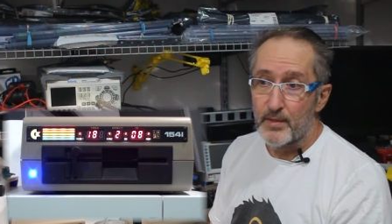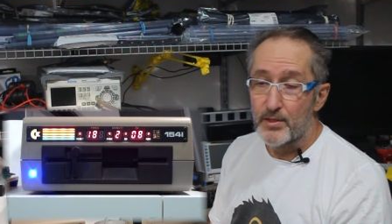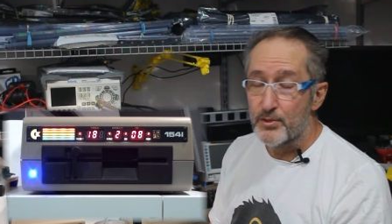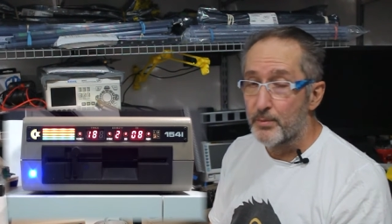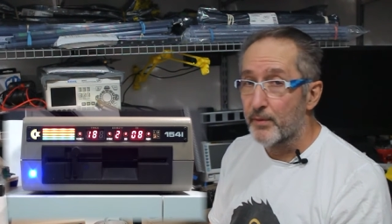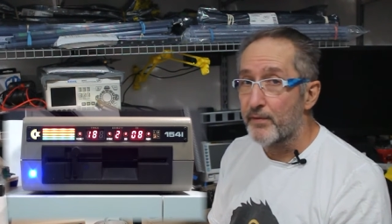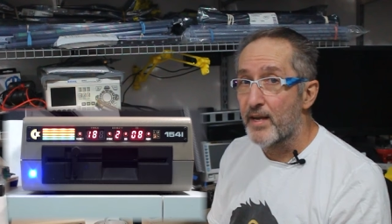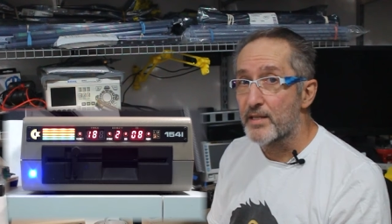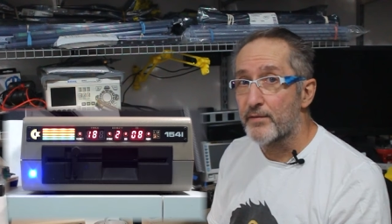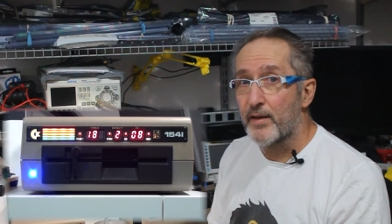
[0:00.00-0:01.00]
super
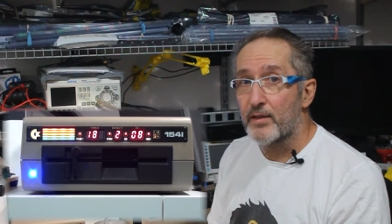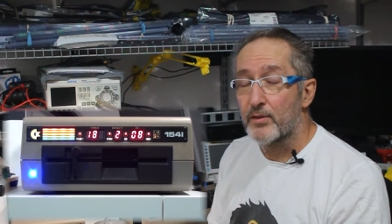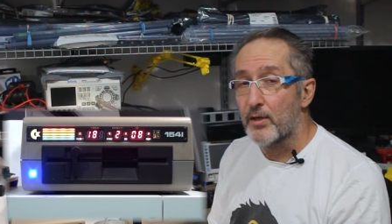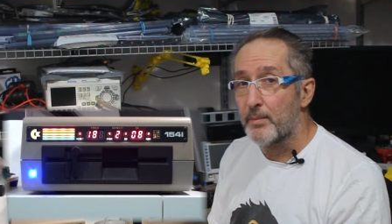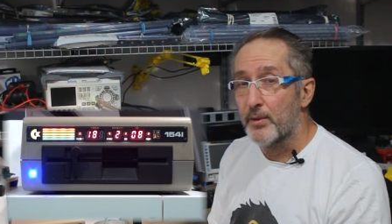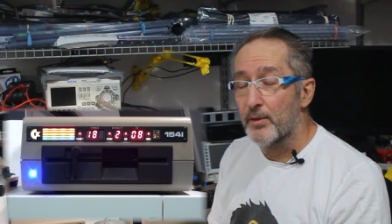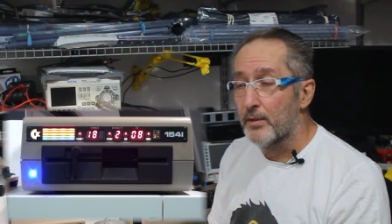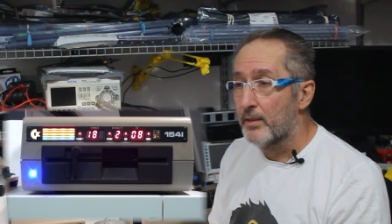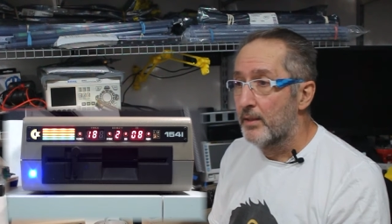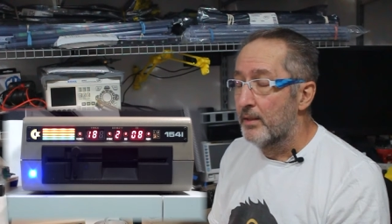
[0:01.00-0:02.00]
fast file copier
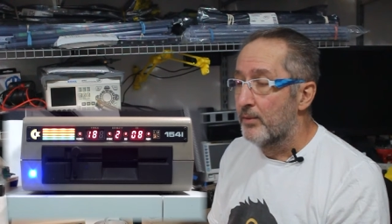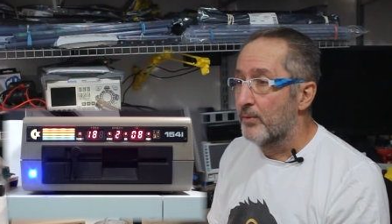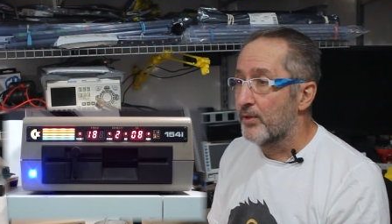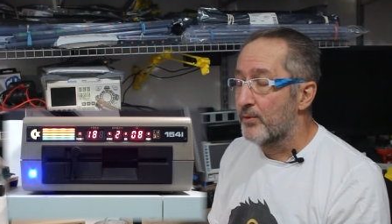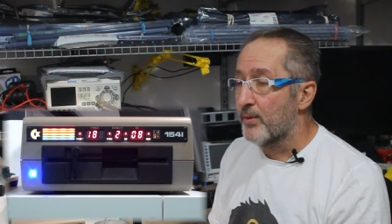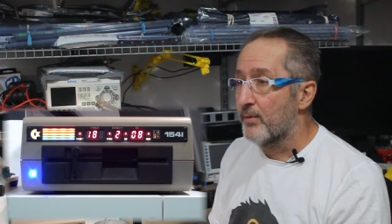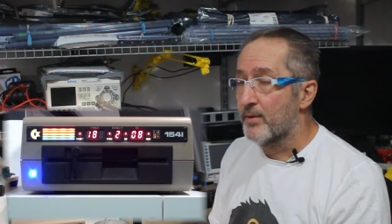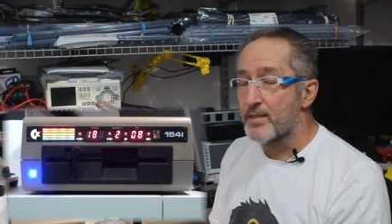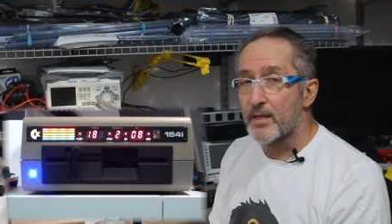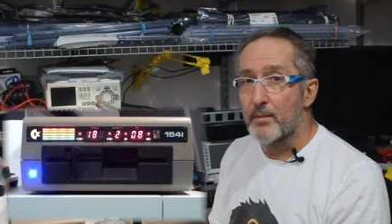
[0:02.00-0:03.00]
with a
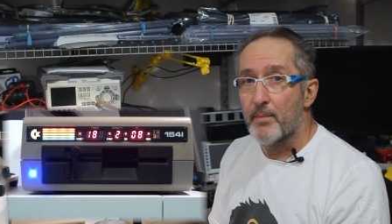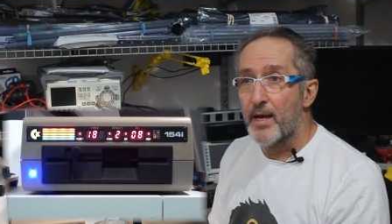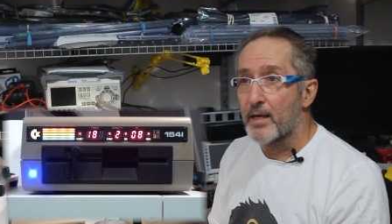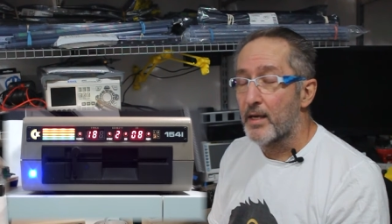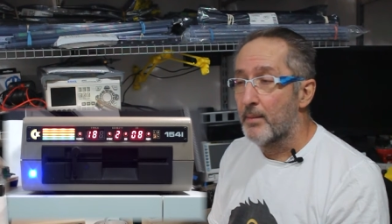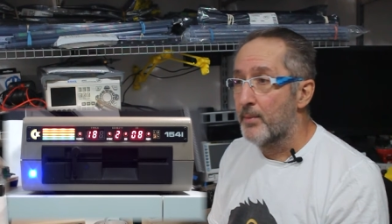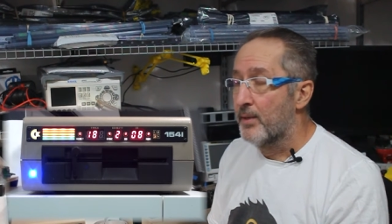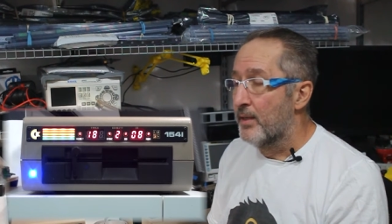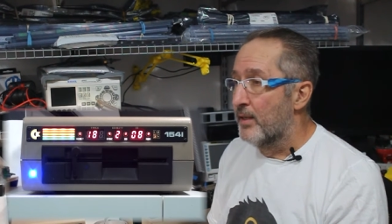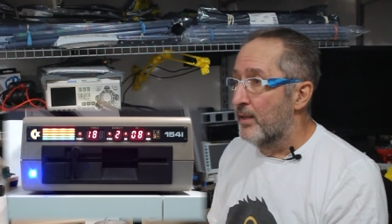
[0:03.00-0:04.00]
21-second backup,
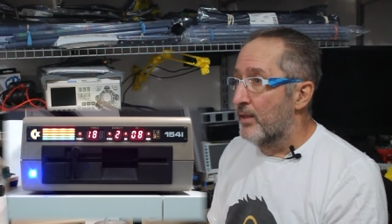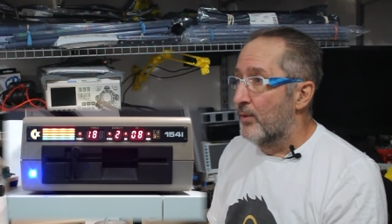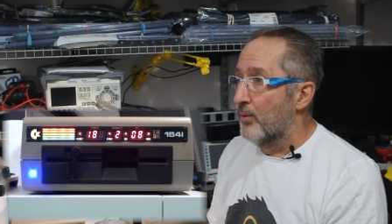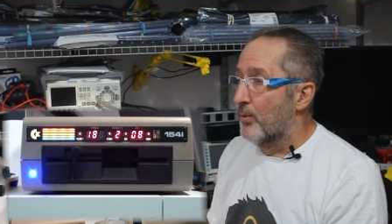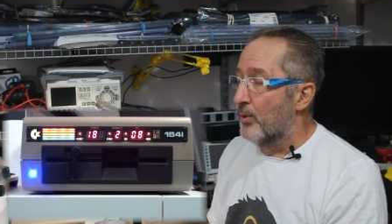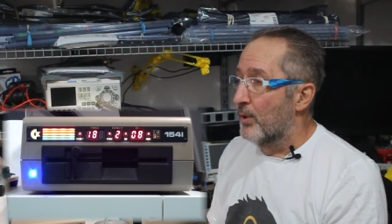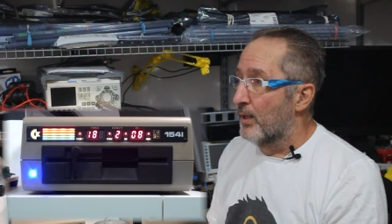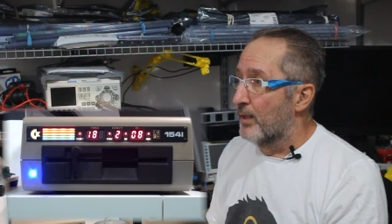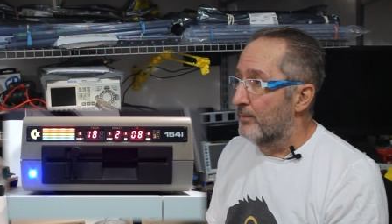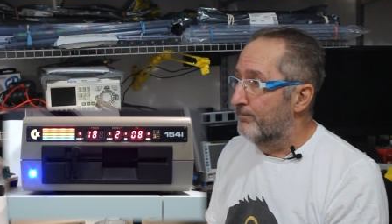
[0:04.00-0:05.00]

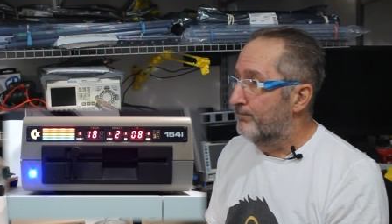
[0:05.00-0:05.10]
or